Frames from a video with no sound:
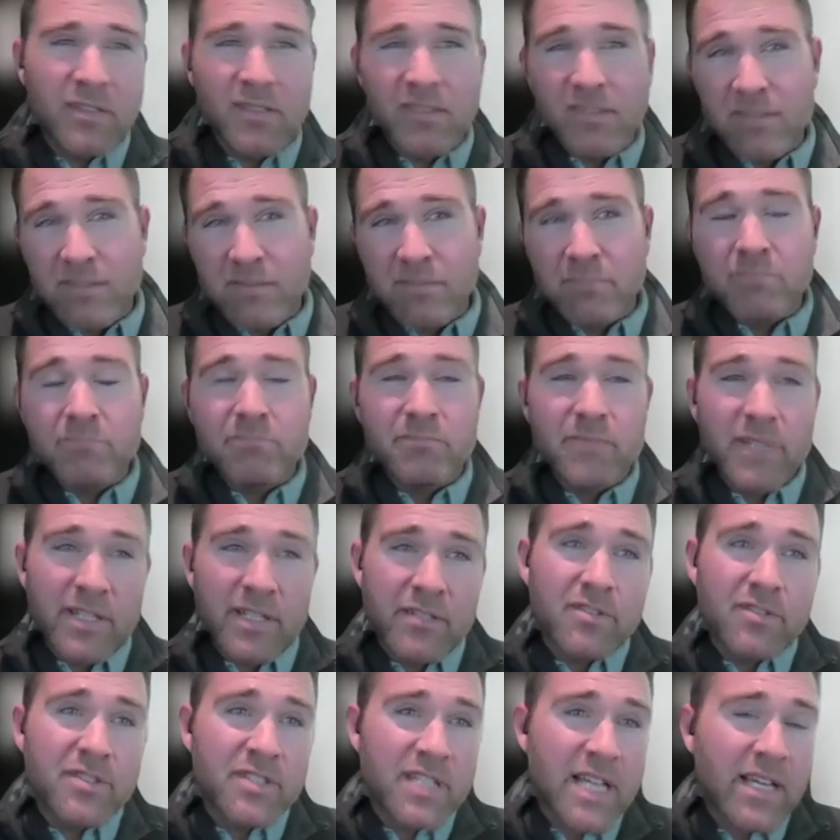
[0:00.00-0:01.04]
in
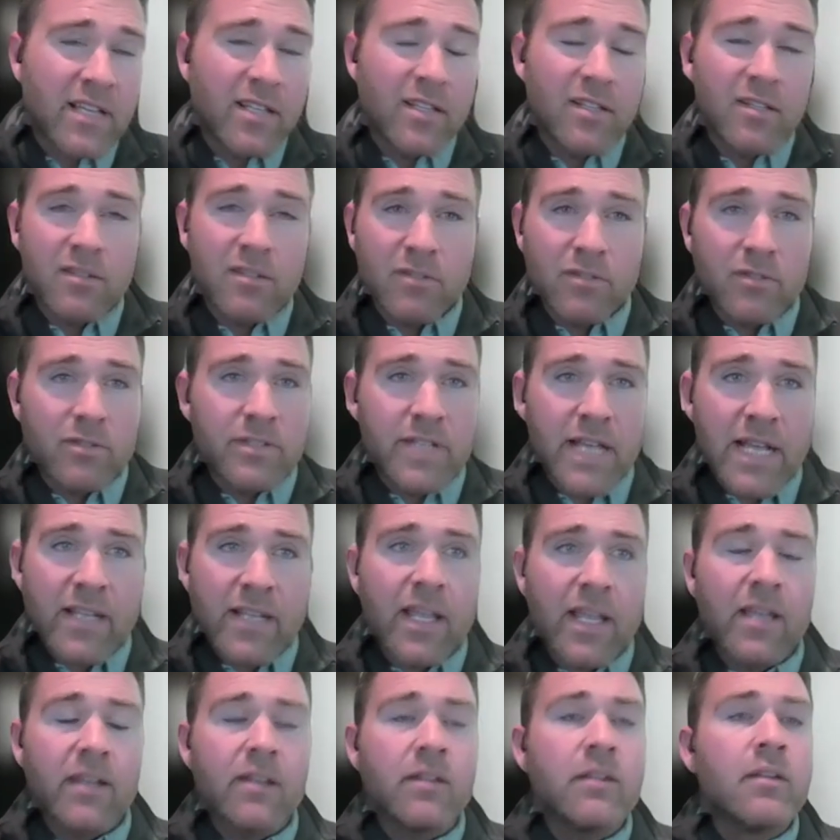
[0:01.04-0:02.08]
your second and third
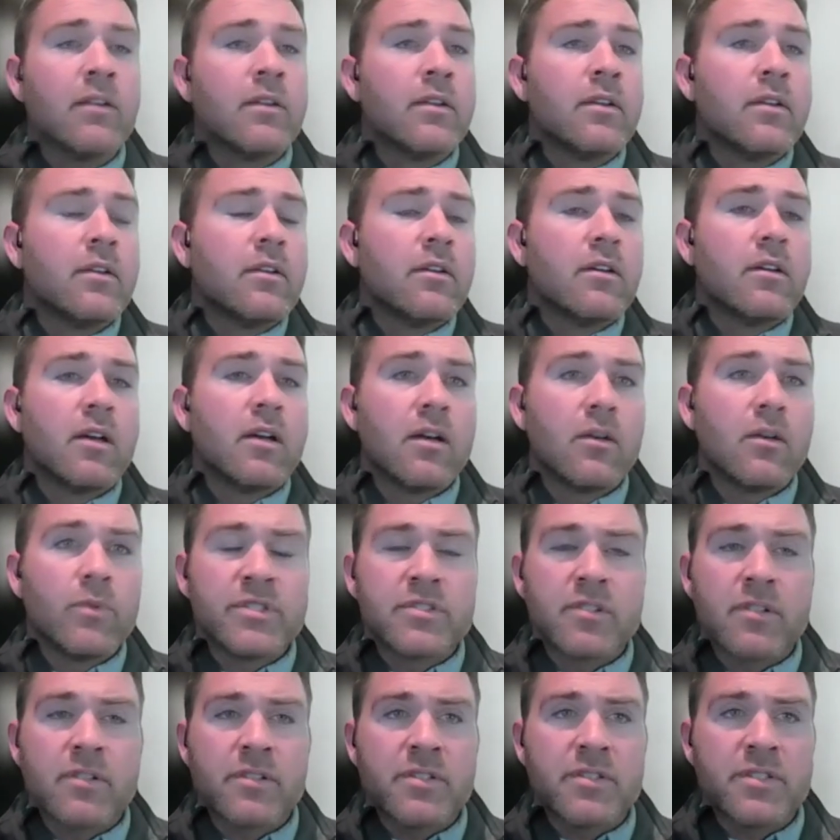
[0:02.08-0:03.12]
decade, we
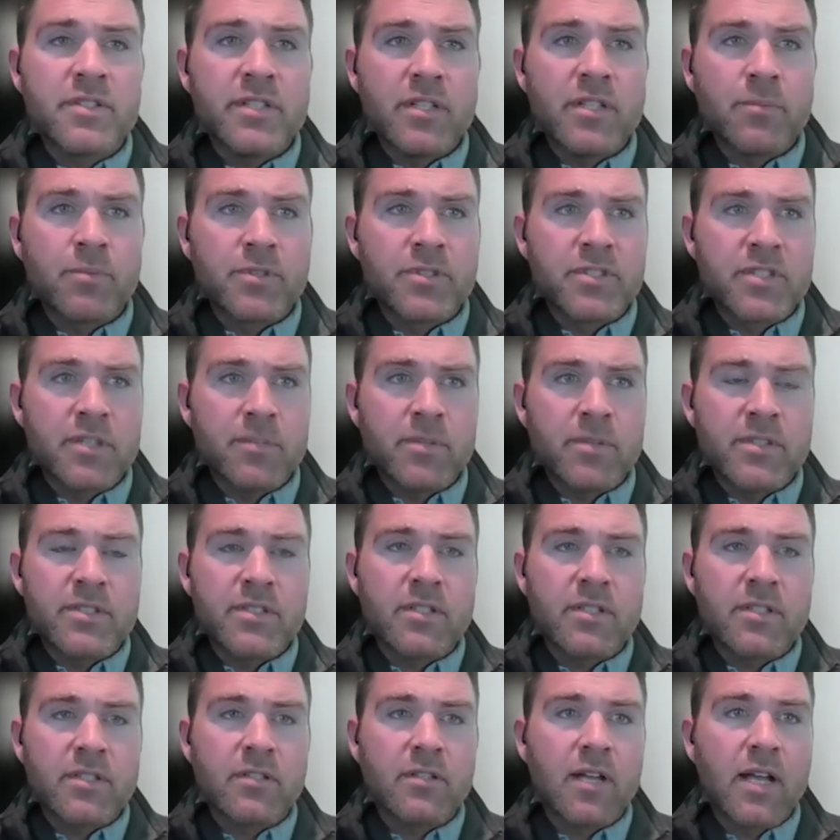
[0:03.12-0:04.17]
start to see a precipitous
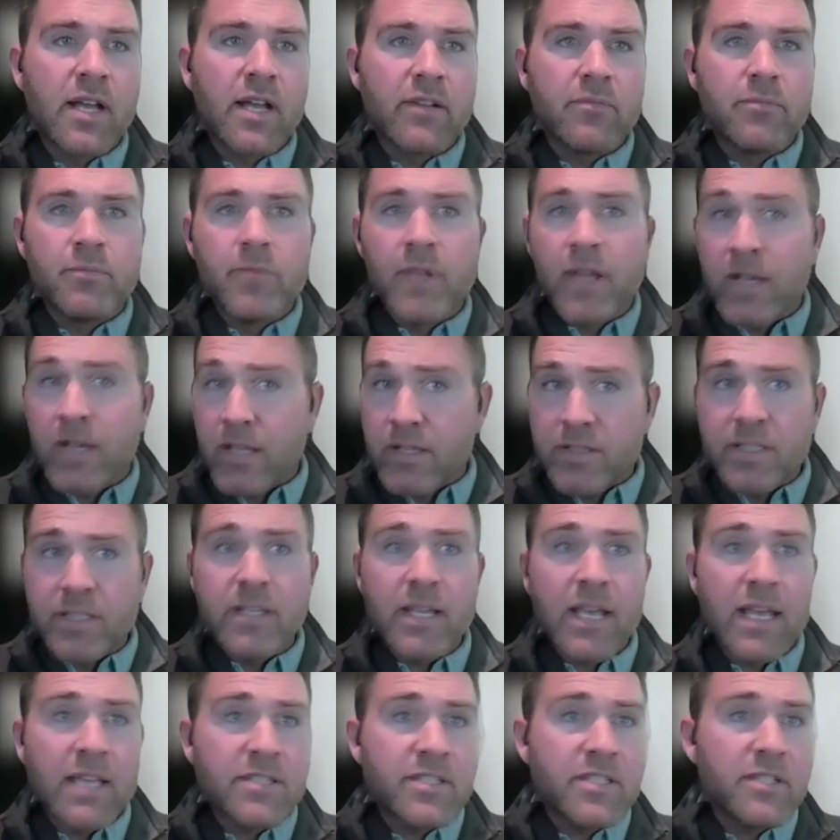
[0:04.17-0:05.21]
decline of NAD,
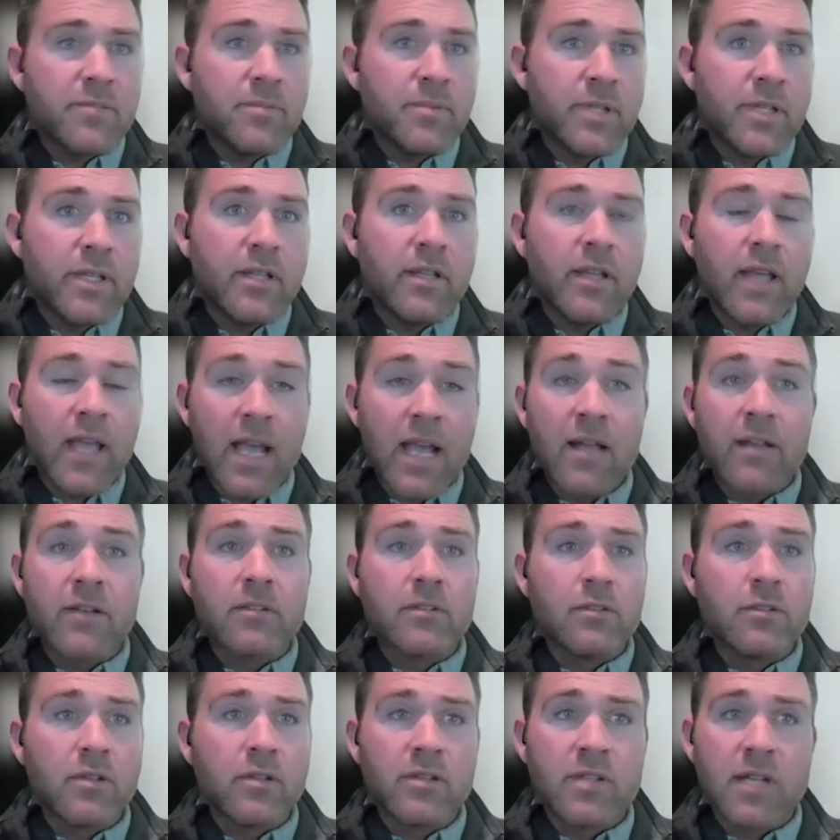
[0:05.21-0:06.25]
ATP, and
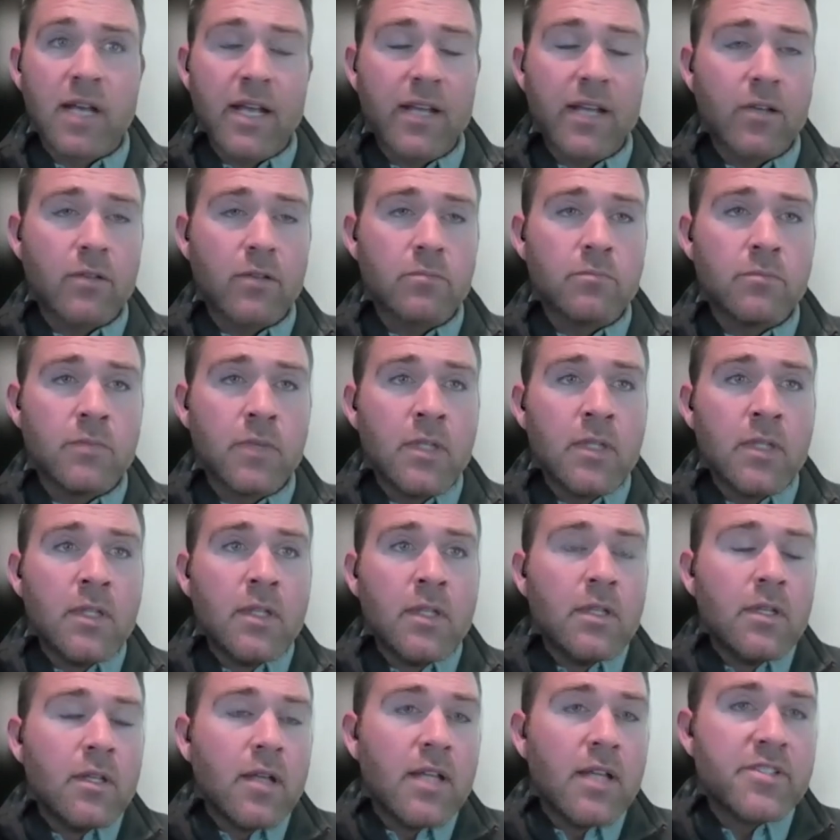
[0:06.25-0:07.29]
glutathione.
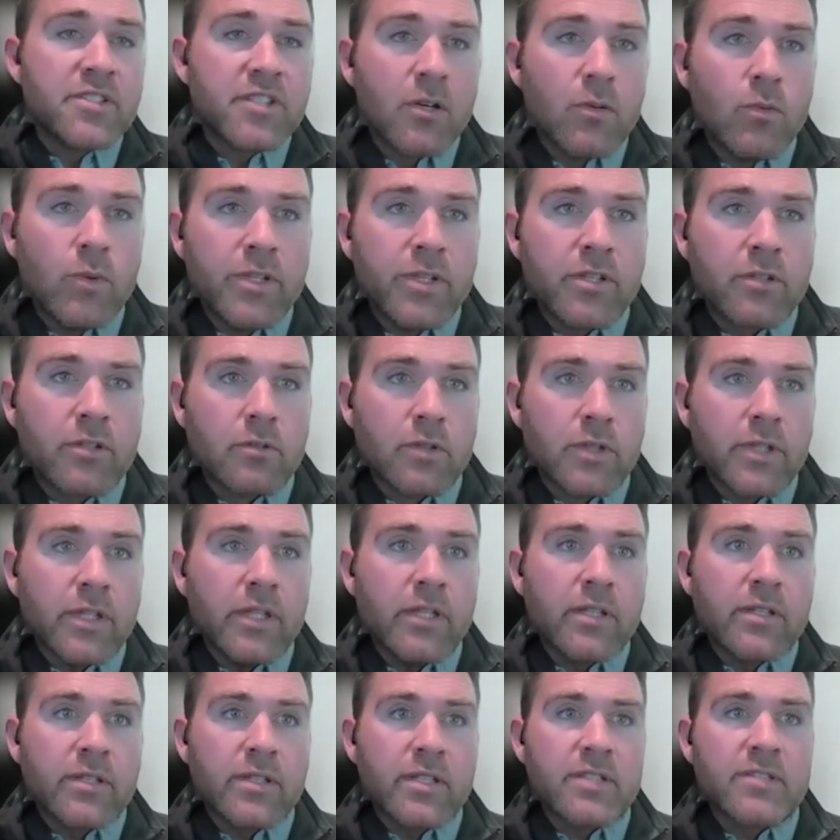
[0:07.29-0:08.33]
And so when you're
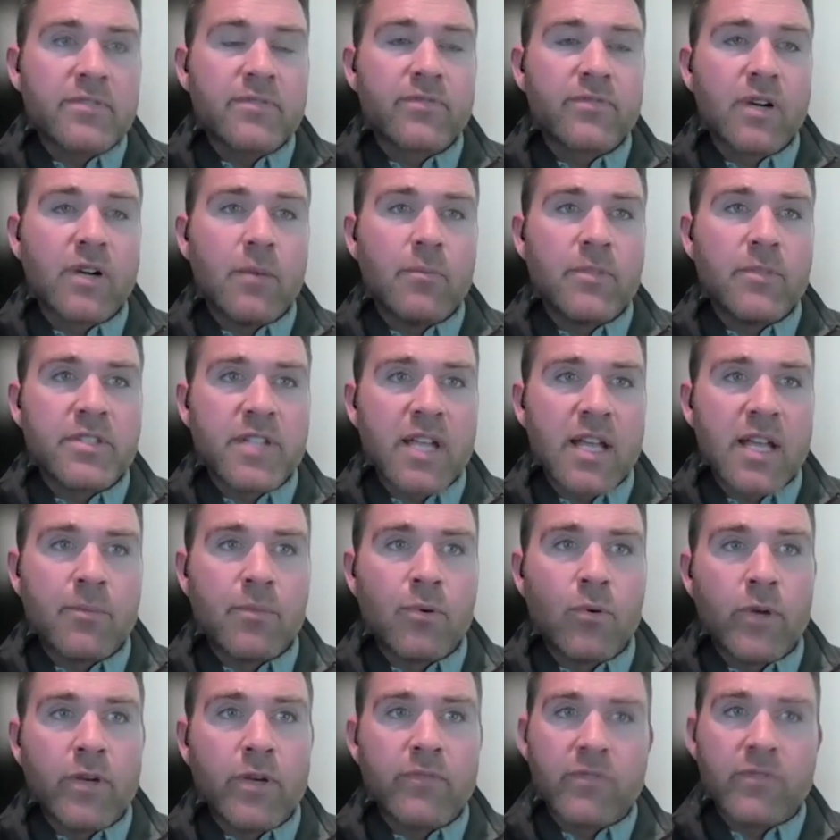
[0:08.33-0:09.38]
looking at this from the
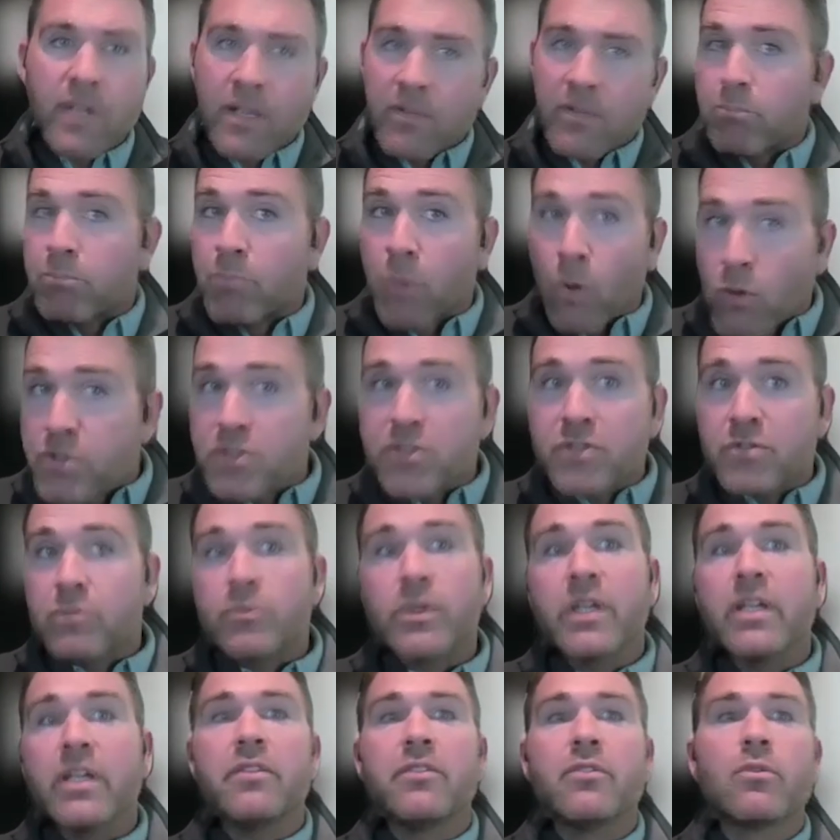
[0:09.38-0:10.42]
standpoint of kind of
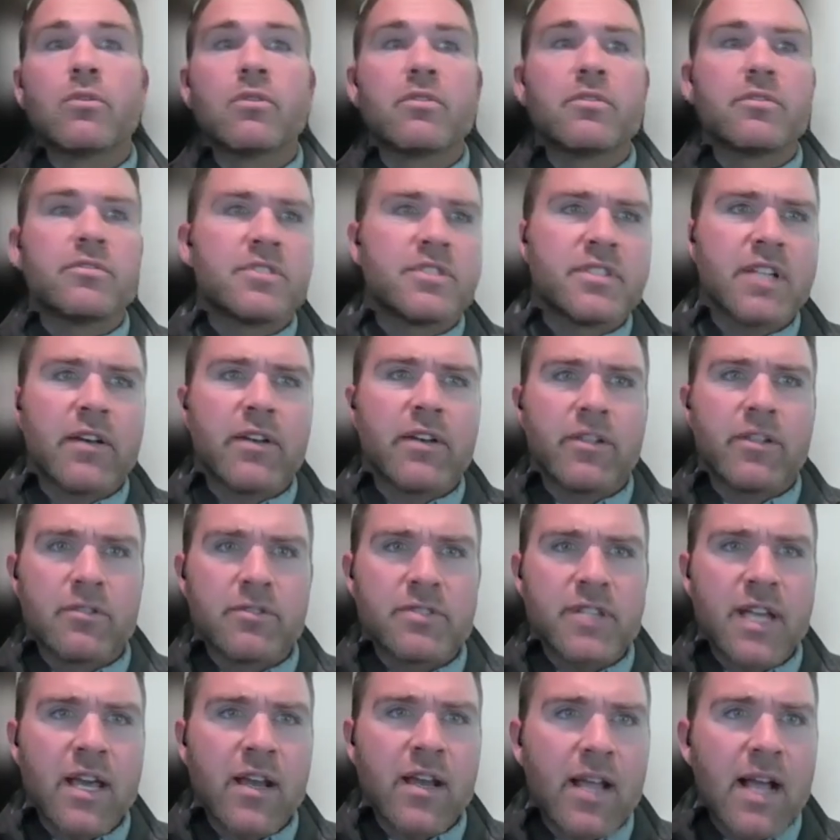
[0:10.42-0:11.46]
bolstering your
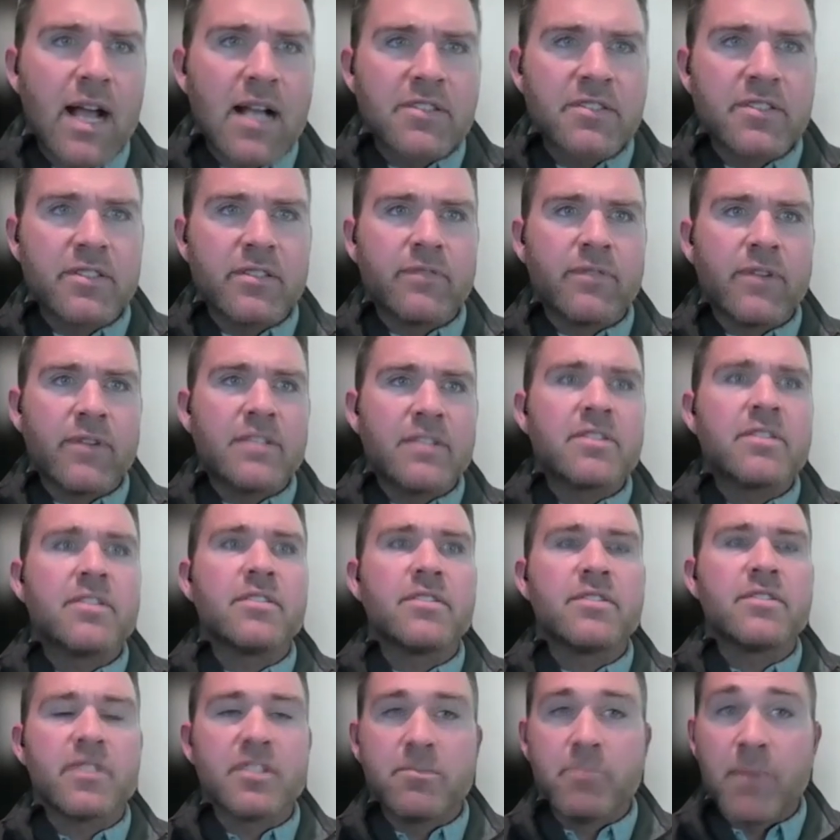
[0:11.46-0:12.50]
cellular's antioxidant
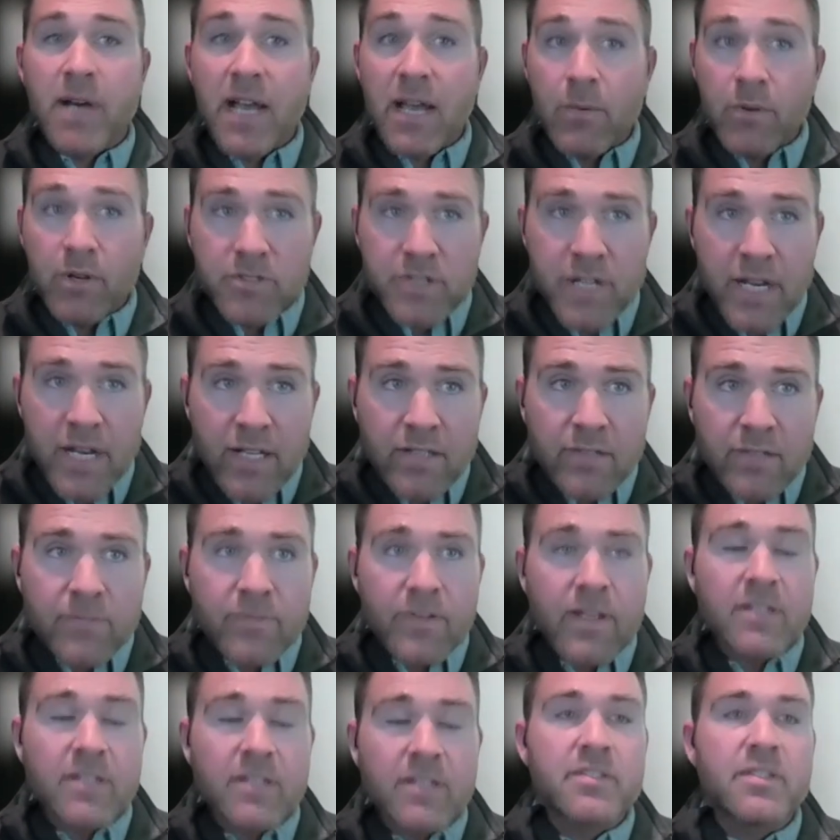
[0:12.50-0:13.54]
defenses, its bioenergetic
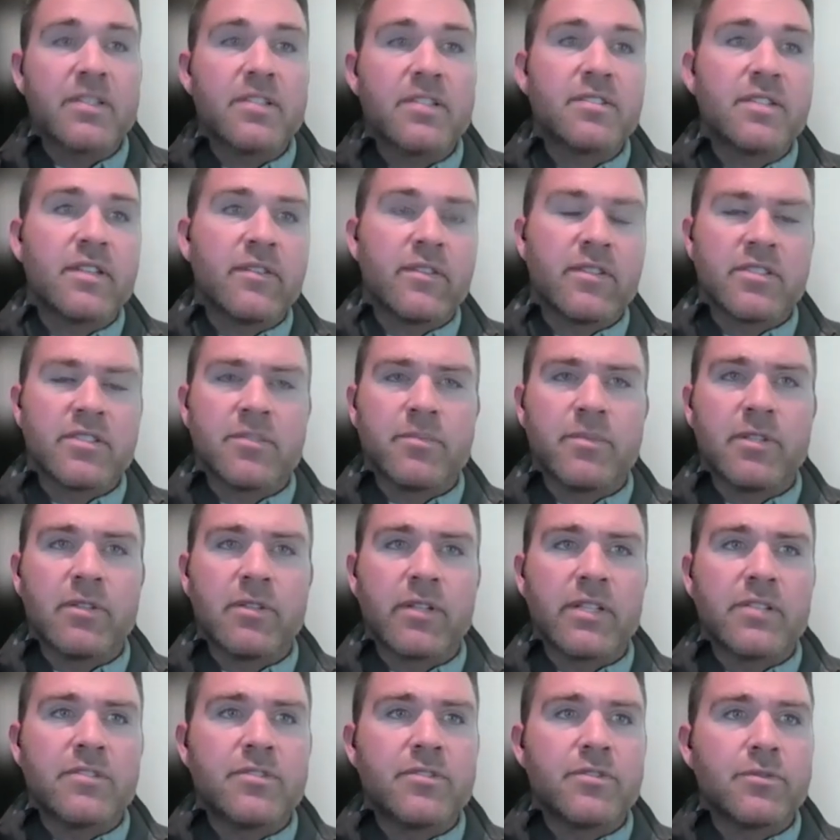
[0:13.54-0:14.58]
defenses, and its
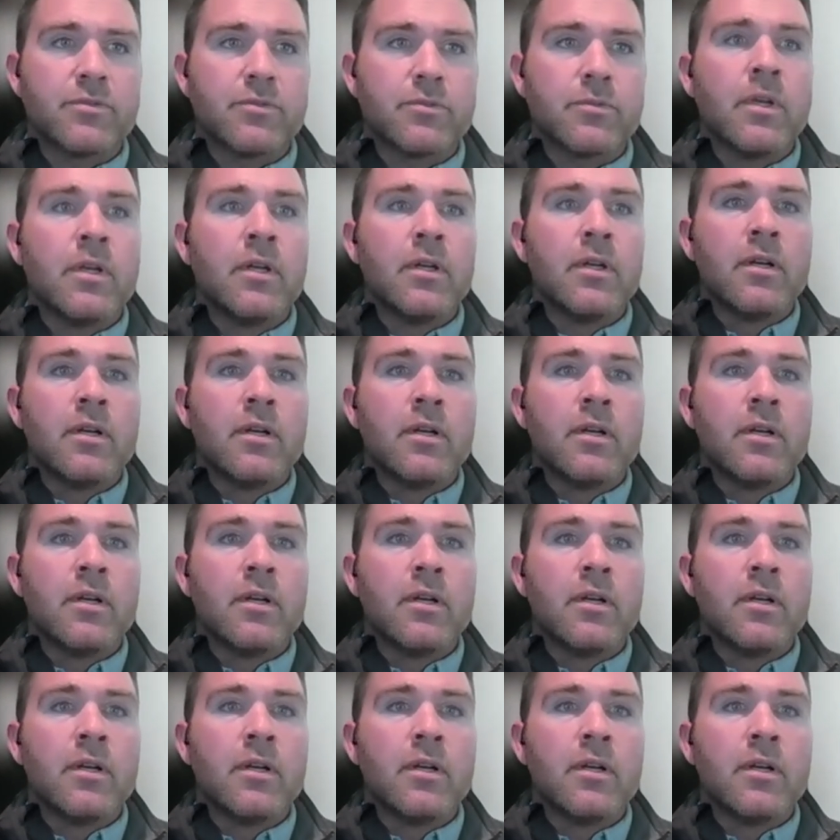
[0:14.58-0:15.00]
ability to